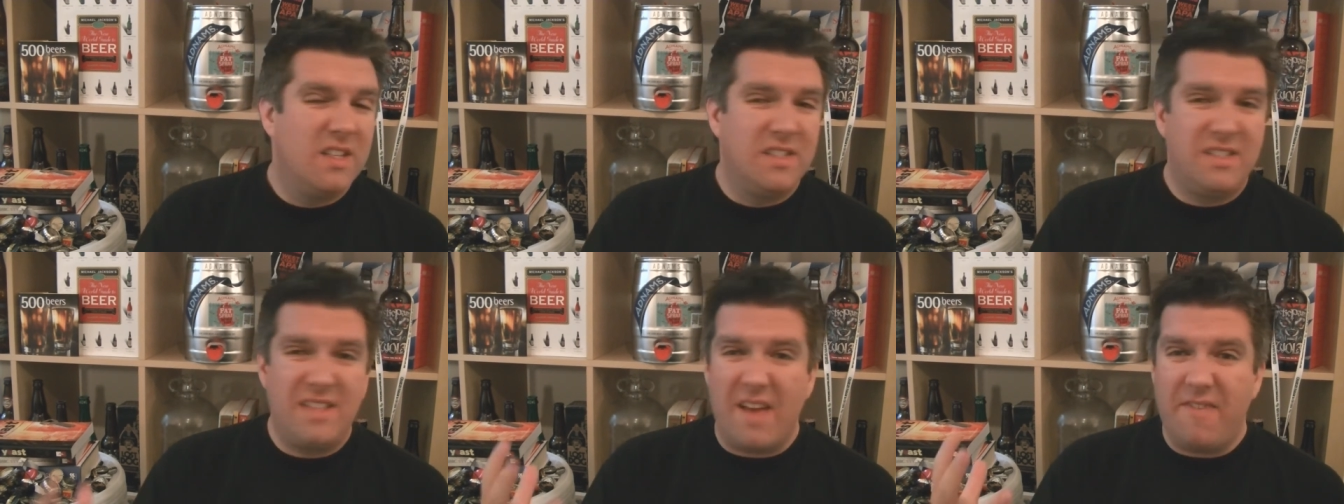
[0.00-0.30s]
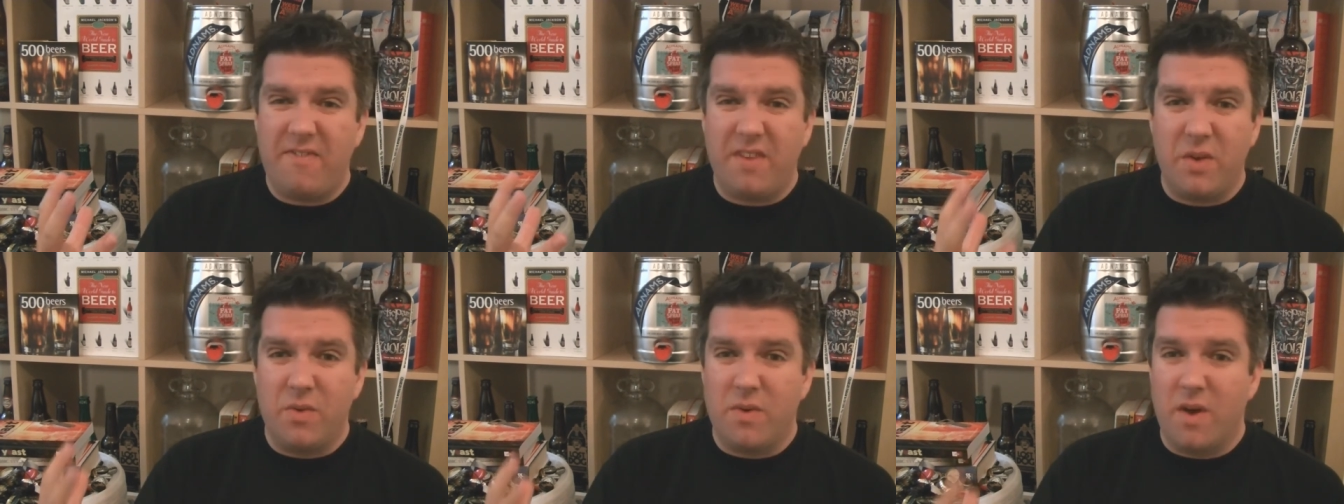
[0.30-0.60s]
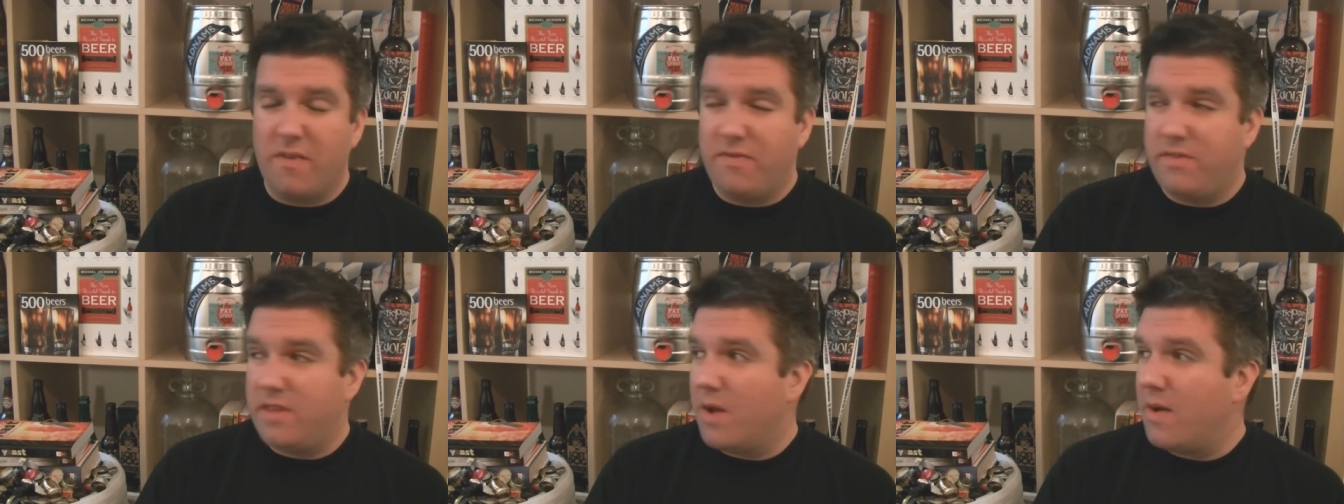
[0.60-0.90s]
Definitely
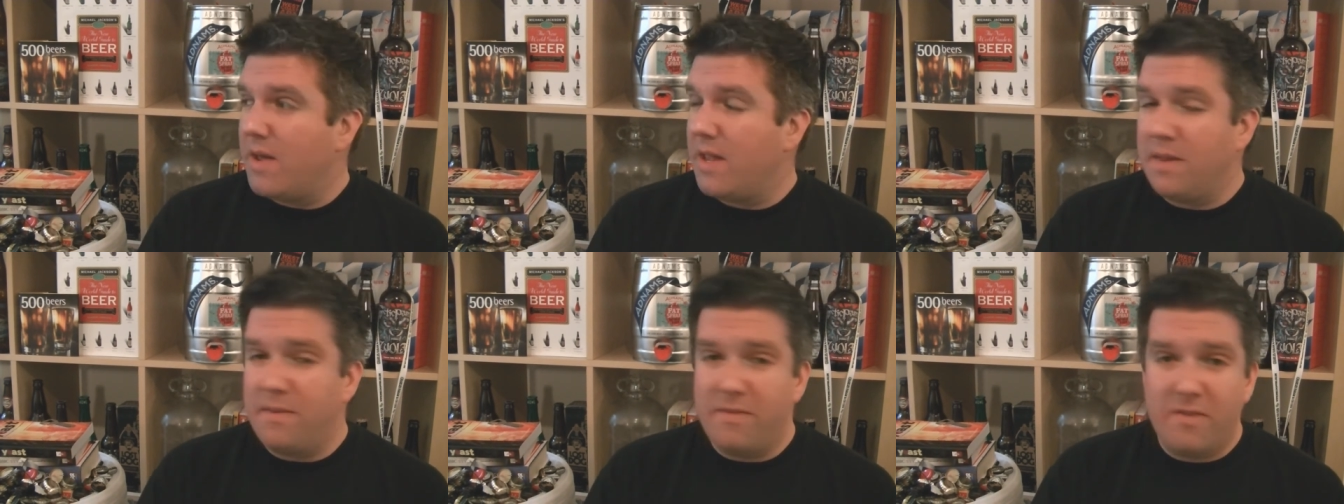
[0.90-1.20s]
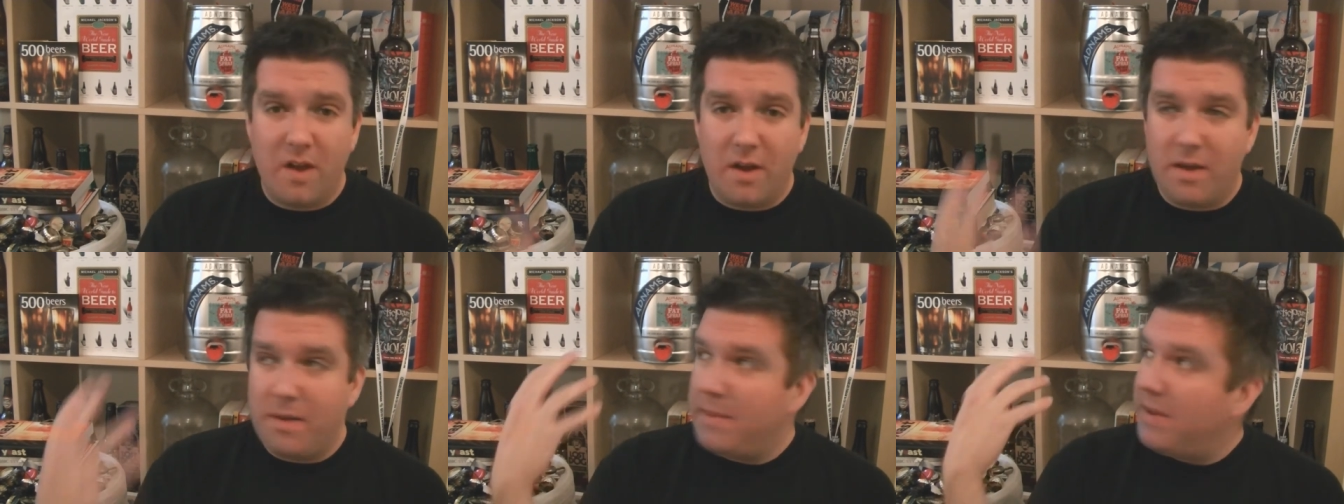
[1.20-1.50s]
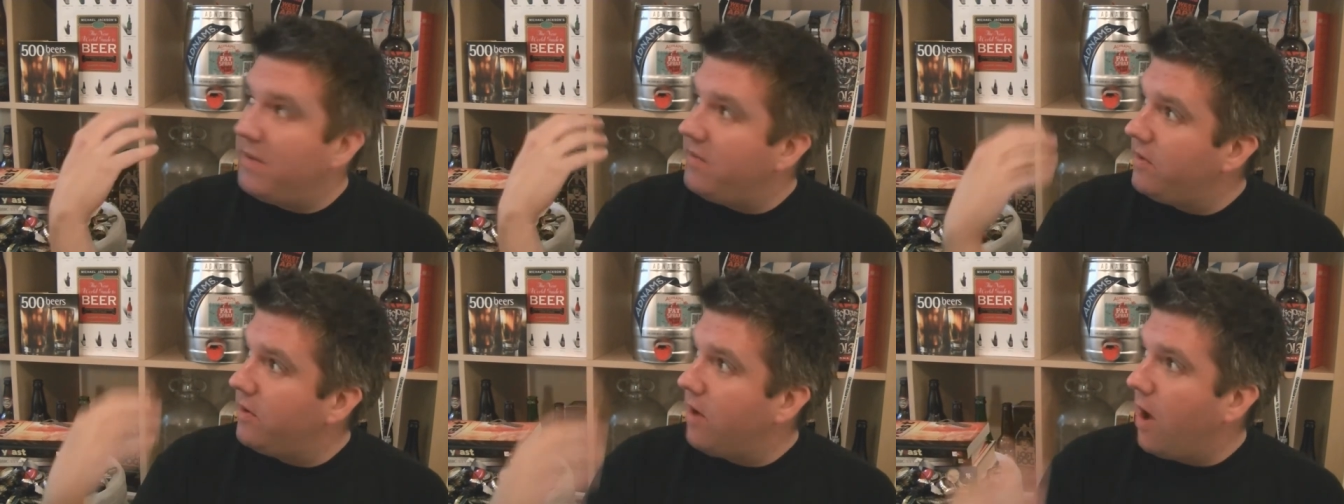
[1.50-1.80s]
worth doing. You've got,
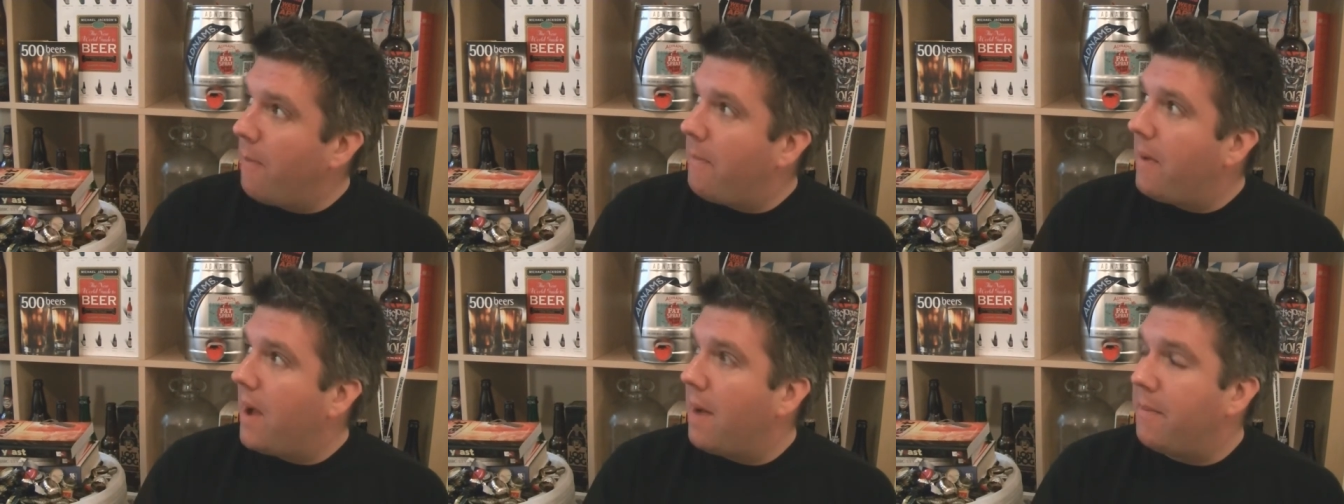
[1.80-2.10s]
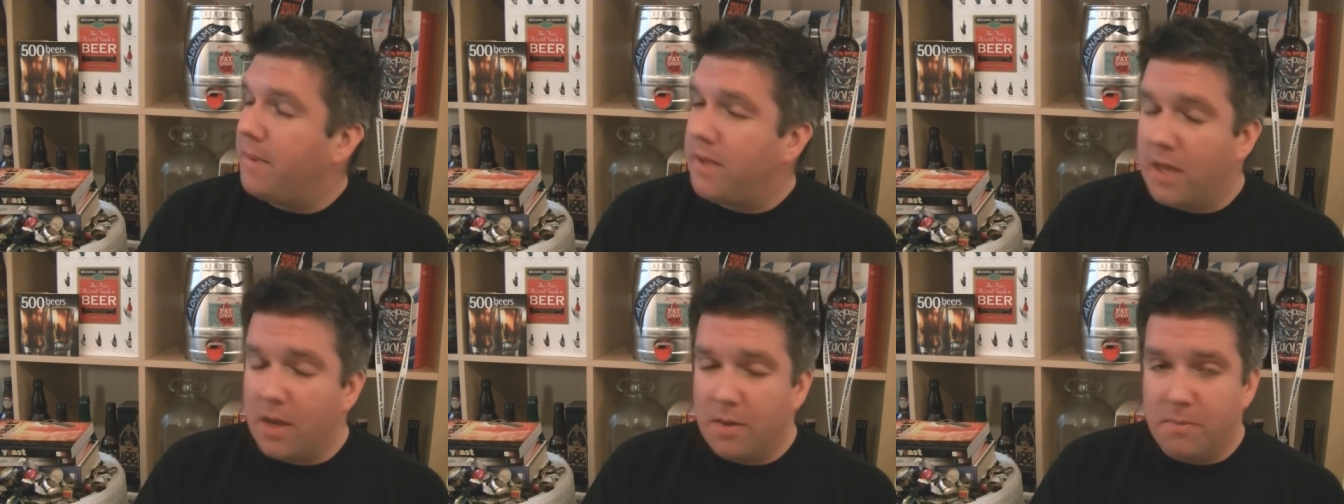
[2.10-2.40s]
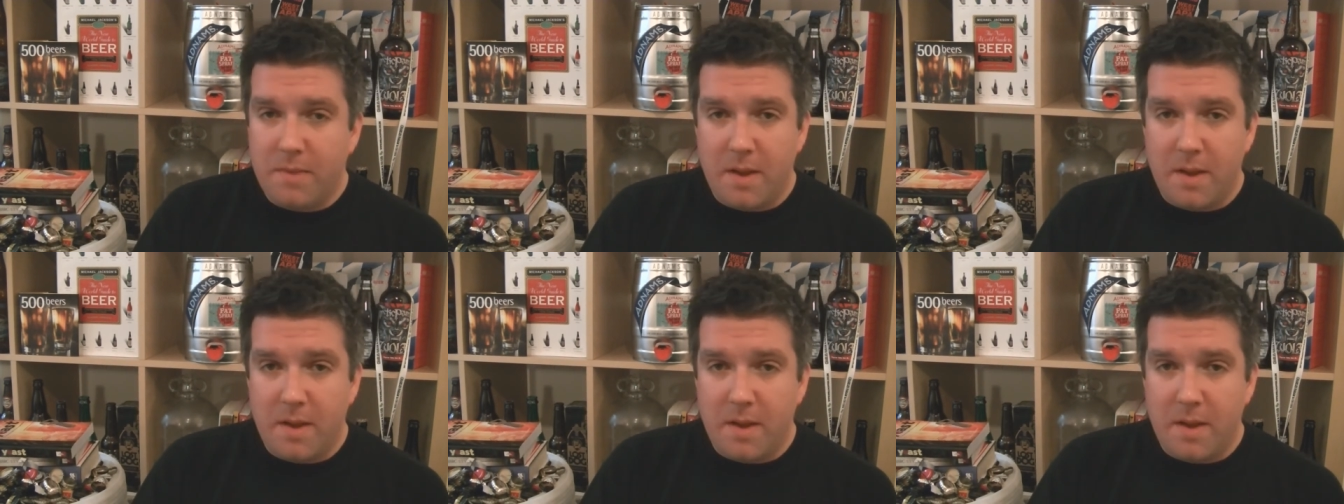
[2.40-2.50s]
if you've got a barbecue,